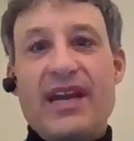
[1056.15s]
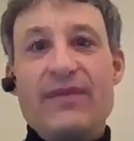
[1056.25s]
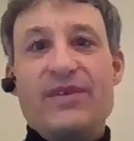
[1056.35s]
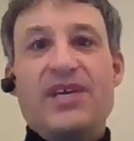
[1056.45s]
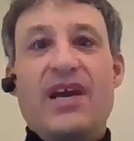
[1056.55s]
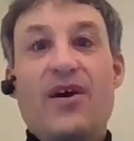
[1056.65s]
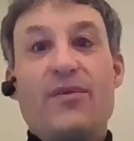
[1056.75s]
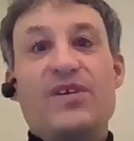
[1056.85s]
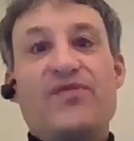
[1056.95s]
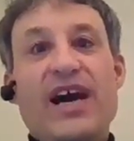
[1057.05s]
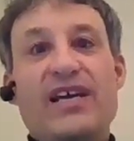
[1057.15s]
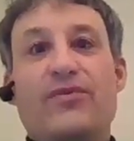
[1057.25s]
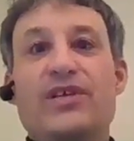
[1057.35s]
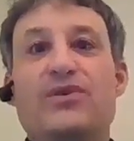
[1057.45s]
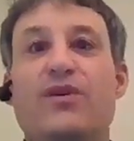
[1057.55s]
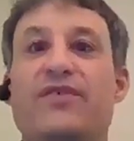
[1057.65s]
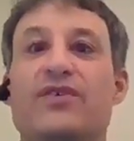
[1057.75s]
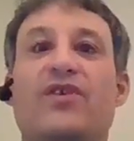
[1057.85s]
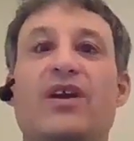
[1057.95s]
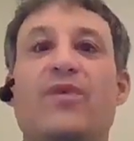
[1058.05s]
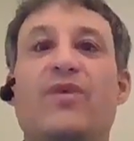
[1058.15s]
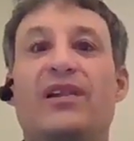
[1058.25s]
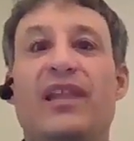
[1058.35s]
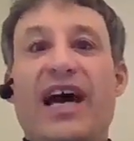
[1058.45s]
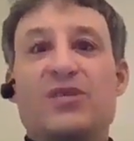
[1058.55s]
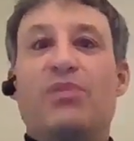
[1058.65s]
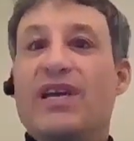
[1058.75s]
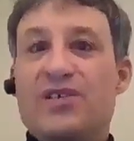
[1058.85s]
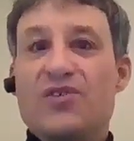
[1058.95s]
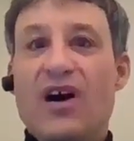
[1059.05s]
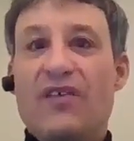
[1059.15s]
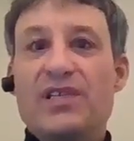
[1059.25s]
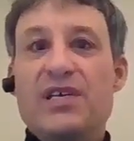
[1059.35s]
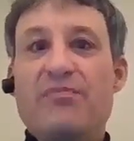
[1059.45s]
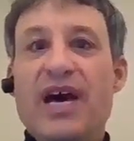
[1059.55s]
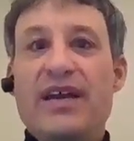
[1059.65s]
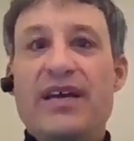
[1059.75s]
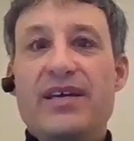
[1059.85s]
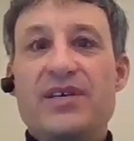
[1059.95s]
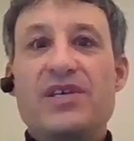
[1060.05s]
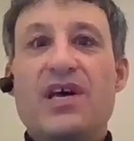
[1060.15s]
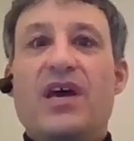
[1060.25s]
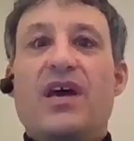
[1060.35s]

I would say always factor into if you're trying to win a last place novelty bet is